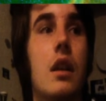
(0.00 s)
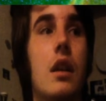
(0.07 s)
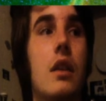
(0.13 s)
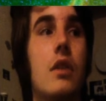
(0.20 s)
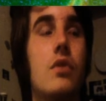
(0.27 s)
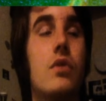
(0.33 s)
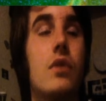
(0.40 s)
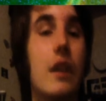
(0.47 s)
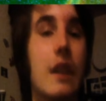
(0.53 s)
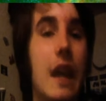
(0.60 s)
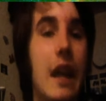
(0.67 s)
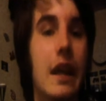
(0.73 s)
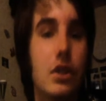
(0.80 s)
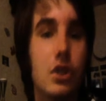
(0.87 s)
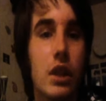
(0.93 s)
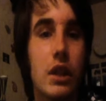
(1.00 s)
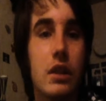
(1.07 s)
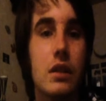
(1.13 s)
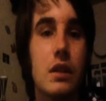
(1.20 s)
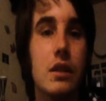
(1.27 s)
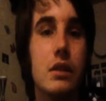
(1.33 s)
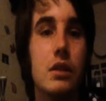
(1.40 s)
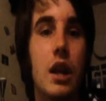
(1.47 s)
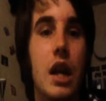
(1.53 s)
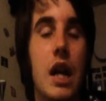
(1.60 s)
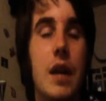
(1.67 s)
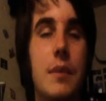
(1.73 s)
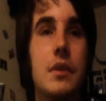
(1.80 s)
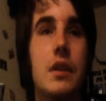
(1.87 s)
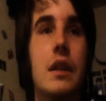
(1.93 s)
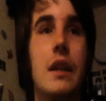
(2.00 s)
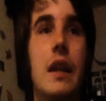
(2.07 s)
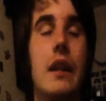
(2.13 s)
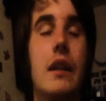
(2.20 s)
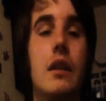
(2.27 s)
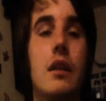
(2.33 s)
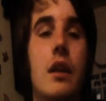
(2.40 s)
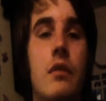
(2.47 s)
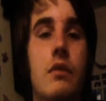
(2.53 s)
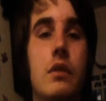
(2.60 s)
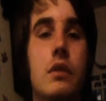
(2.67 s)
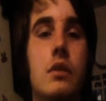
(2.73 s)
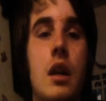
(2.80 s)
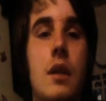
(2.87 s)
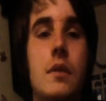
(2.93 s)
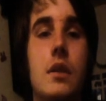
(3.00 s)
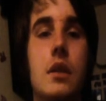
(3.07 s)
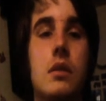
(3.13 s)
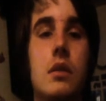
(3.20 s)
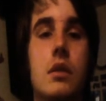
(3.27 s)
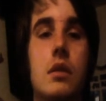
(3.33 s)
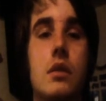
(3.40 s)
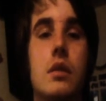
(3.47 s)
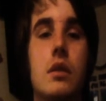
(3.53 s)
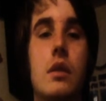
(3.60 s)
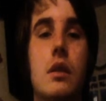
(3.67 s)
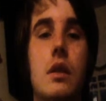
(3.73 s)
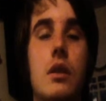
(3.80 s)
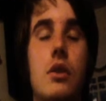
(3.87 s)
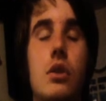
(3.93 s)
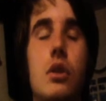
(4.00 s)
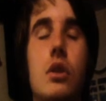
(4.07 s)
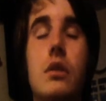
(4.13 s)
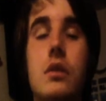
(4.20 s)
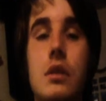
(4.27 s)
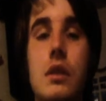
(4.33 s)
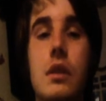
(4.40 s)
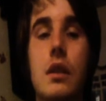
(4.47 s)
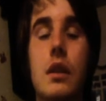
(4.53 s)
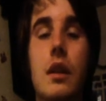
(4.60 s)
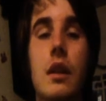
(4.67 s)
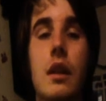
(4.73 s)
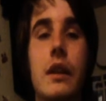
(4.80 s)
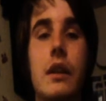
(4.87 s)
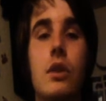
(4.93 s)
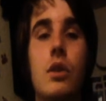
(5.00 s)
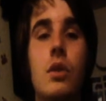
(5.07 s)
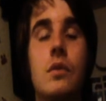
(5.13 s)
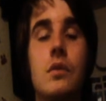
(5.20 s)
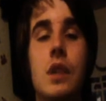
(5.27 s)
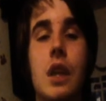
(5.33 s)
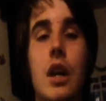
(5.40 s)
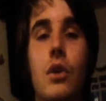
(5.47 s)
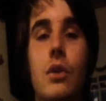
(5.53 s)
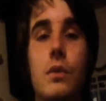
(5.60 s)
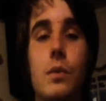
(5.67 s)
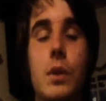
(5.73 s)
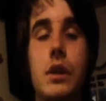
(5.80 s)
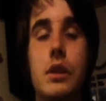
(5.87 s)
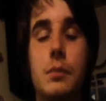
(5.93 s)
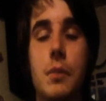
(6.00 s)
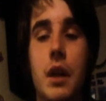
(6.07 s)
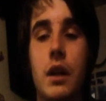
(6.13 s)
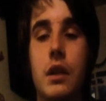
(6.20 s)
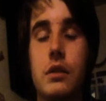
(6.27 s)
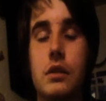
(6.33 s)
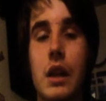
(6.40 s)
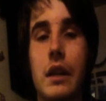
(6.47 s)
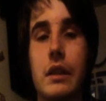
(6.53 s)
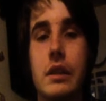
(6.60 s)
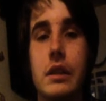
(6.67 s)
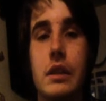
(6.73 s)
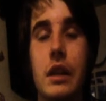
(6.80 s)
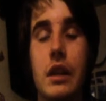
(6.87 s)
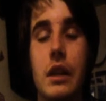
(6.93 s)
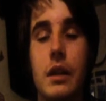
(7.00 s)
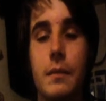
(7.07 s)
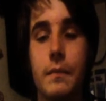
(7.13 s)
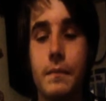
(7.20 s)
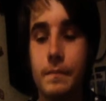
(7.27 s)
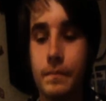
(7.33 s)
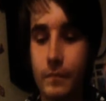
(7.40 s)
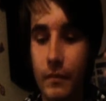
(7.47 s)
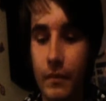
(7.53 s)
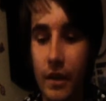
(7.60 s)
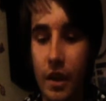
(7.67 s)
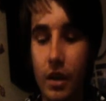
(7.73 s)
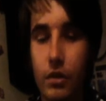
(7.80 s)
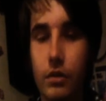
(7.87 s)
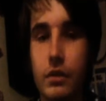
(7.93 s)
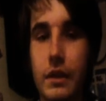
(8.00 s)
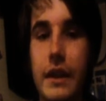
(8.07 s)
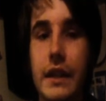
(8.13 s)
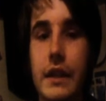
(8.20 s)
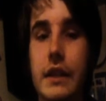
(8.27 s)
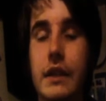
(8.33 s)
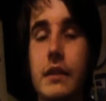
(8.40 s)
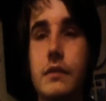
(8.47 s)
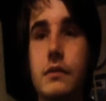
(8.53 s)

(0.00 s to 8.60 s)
it's very interesting at times, and then other times it's just because like you can tell which parts they actually re-filmed